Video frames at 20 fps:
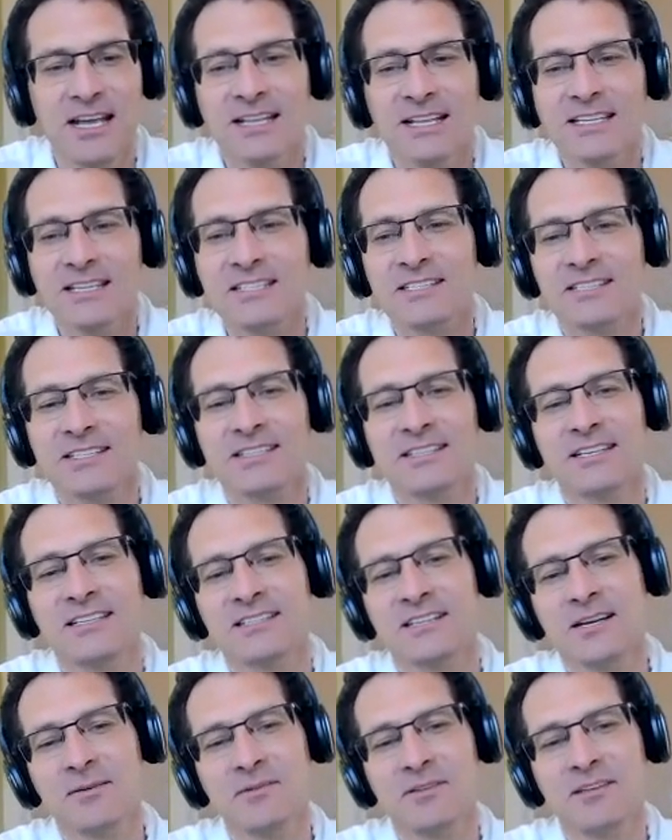There's
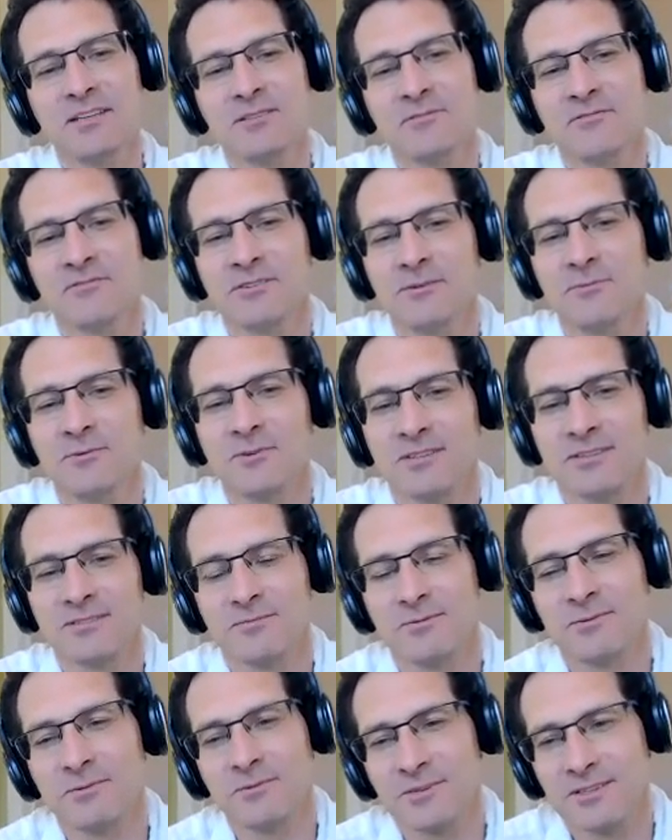a couple of things we really
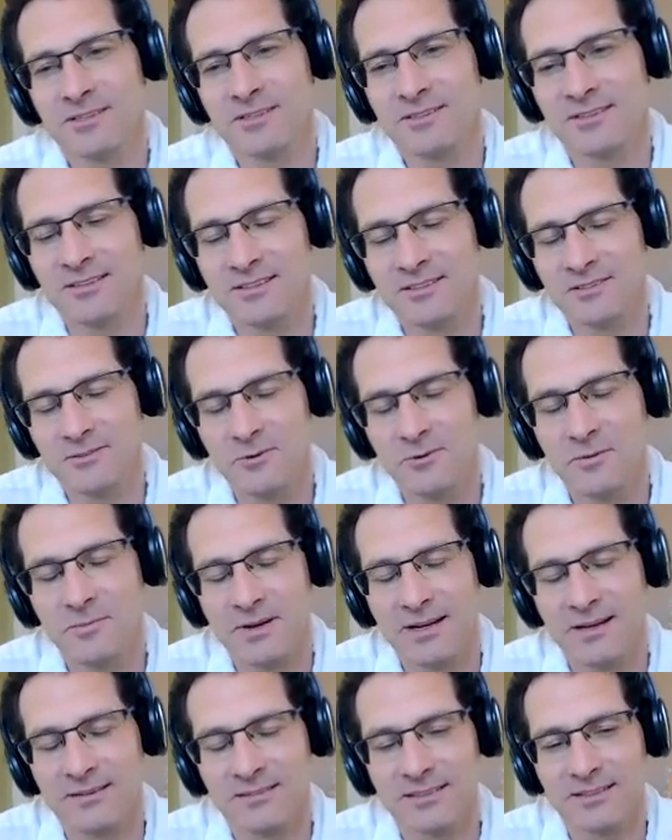want to talk
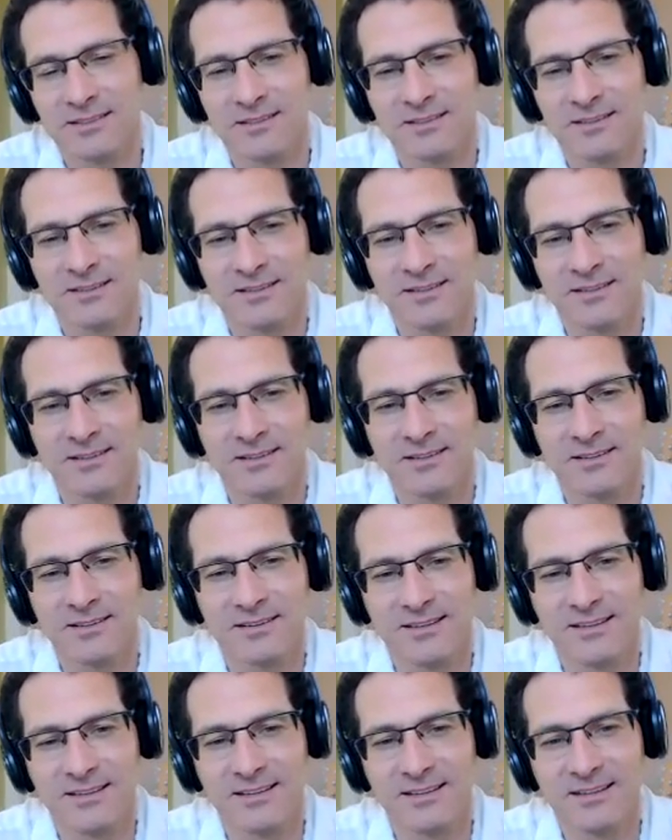about
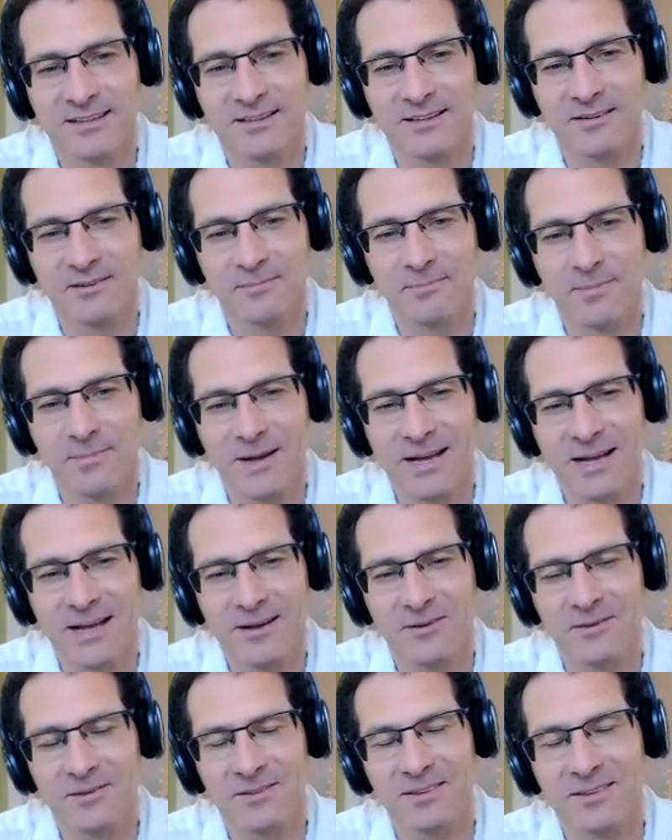and about
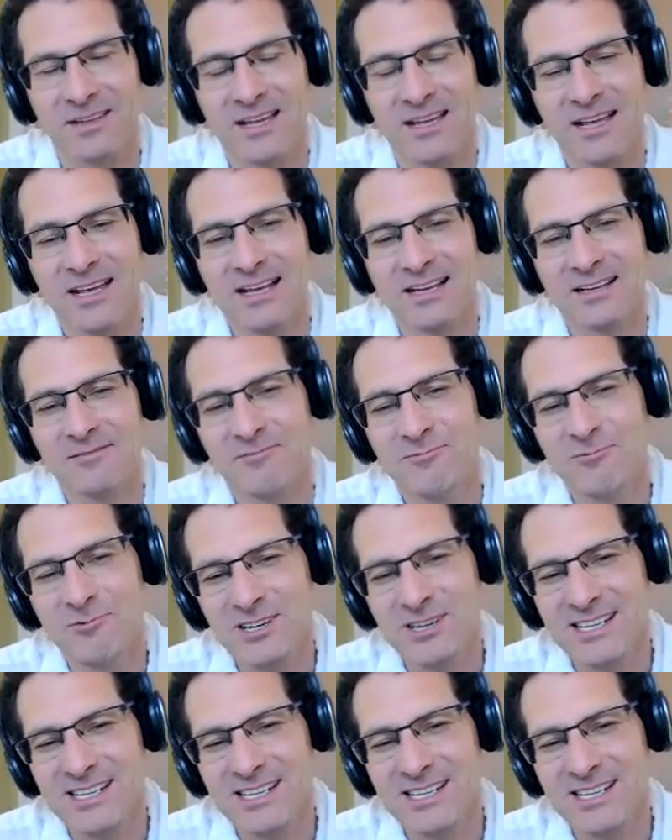really this